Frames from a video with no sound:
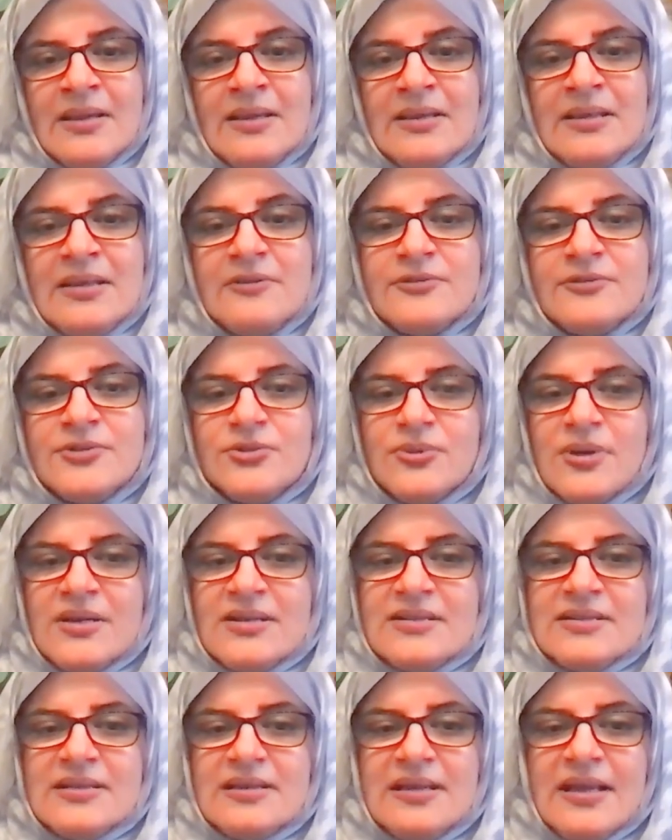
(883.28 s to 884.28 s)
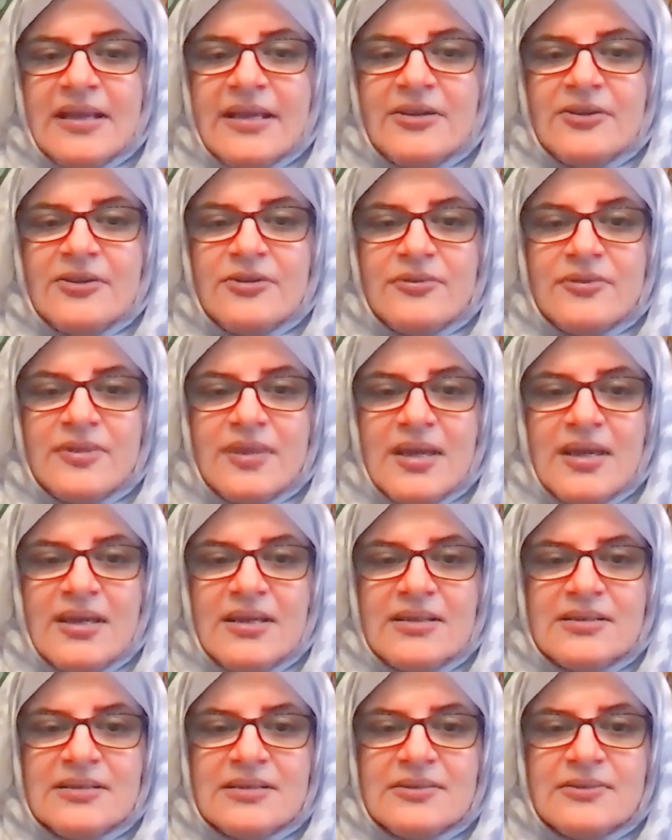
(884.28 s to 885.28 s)
give to us the like of
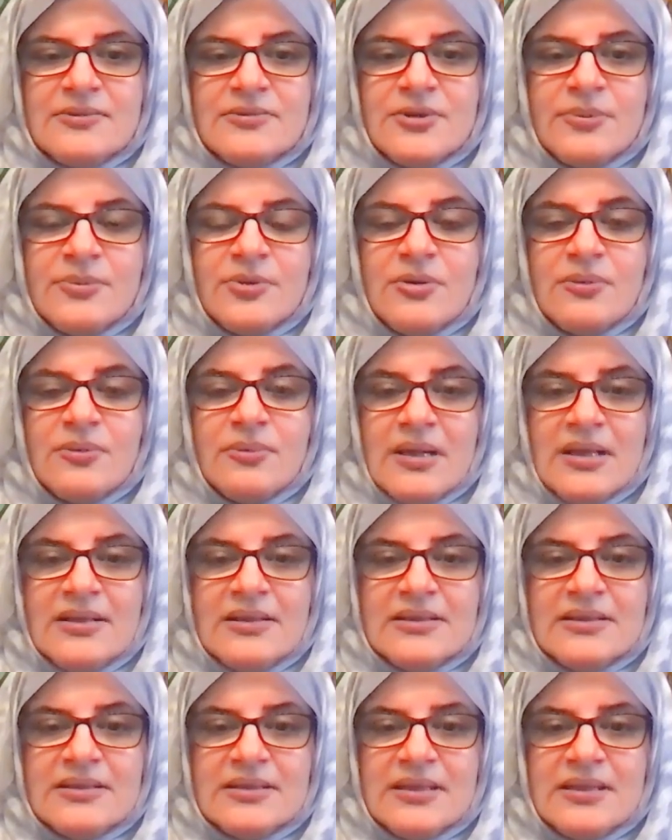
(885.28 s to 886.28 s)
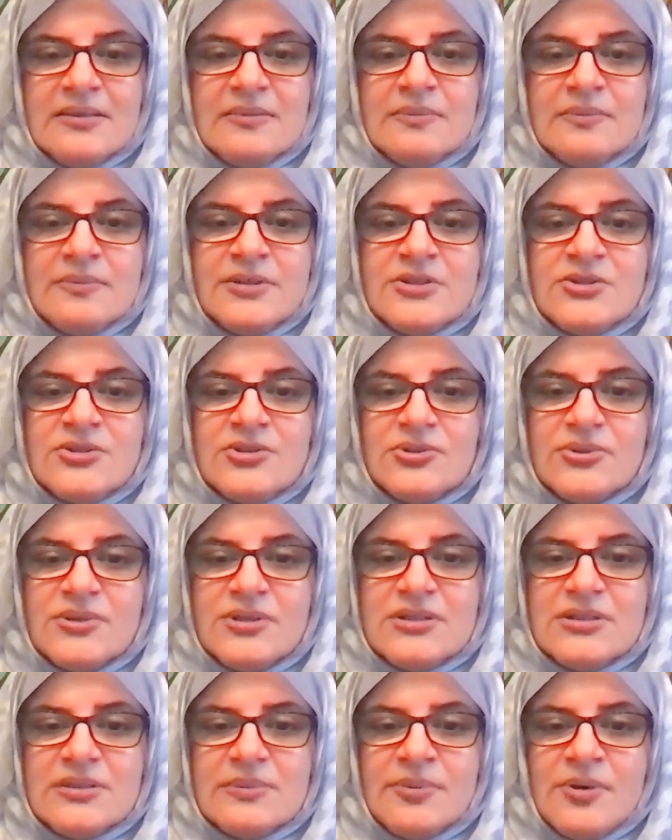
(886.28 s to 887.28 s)
that from your wealth, and bestow
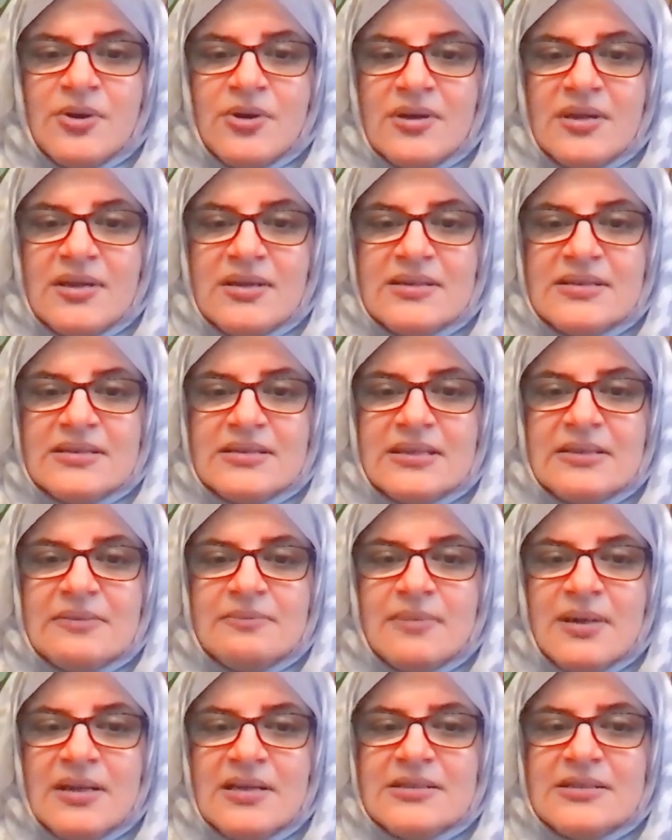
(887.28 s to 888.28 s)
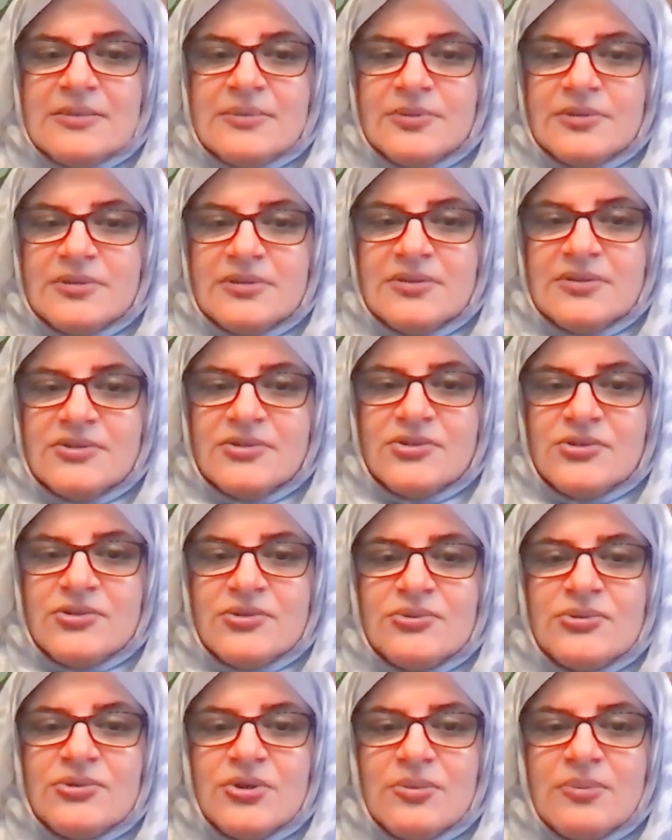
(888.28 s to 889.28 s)
it upon us in multiples
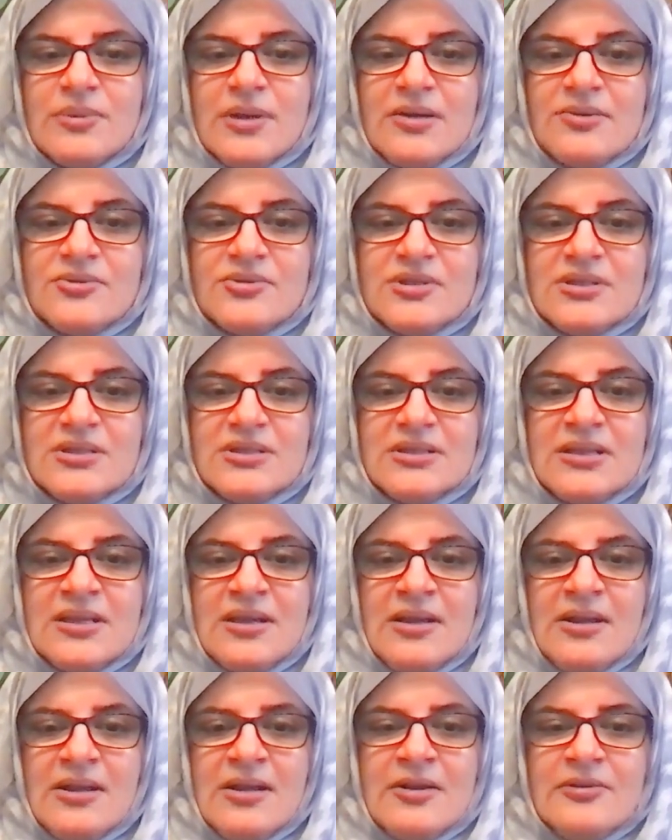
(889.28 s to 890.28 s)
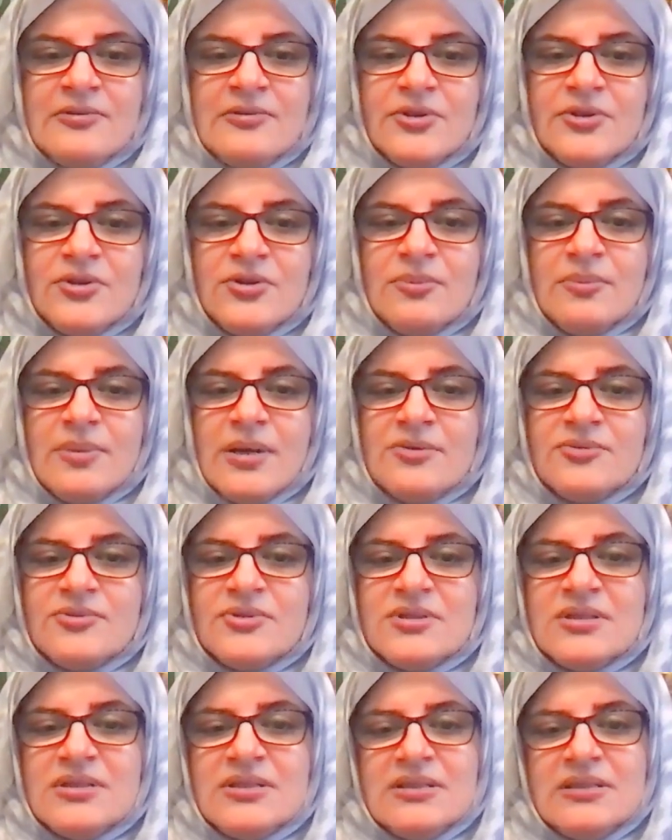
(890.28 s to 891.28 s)
through your bounty, for your
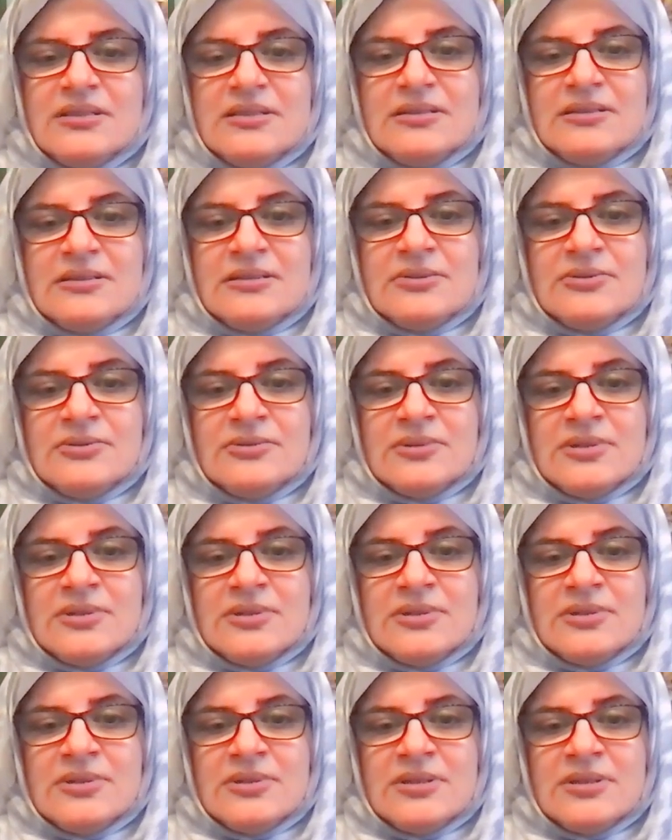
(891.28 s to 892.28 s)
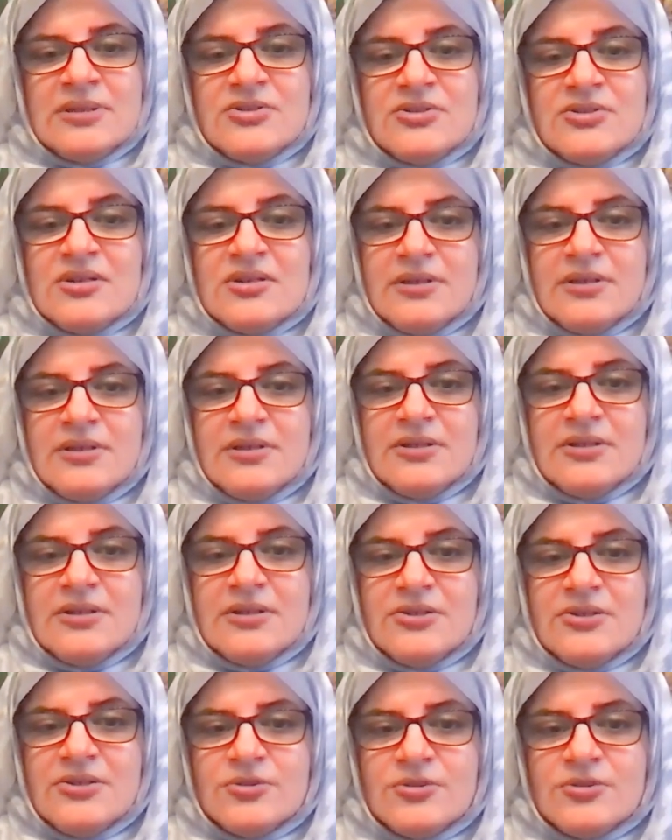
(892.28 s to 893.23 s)
bounty does not diminish.